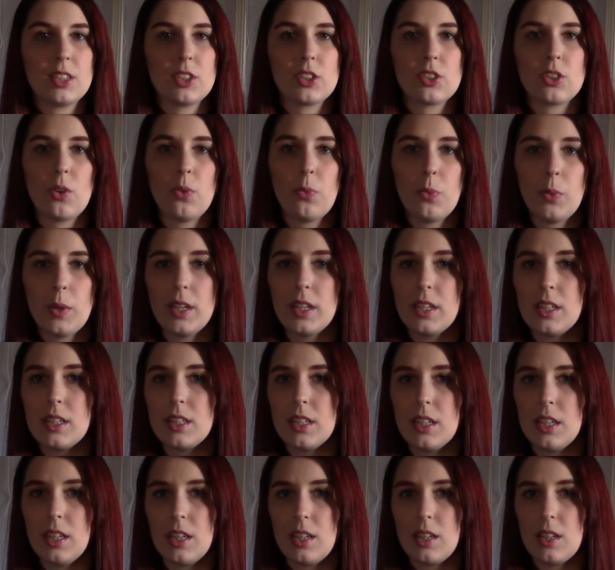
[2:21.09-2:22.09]
So we
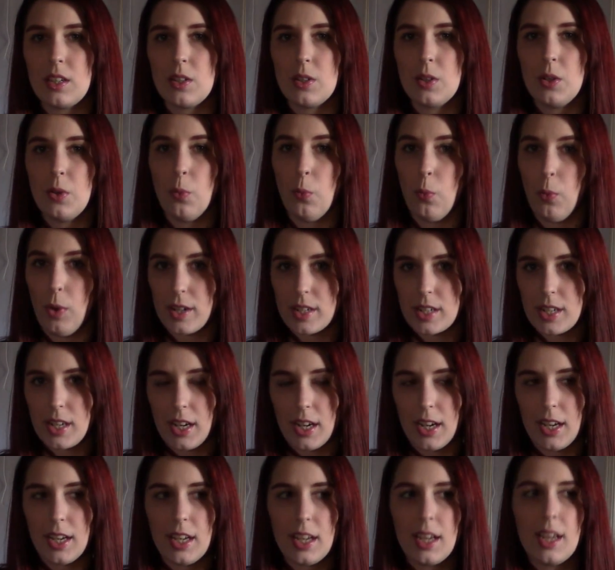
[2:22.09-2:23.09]
did one
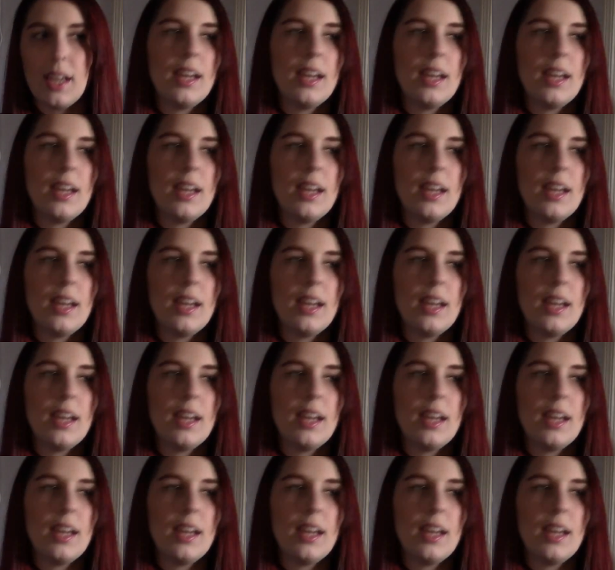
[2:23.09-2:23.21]
cut,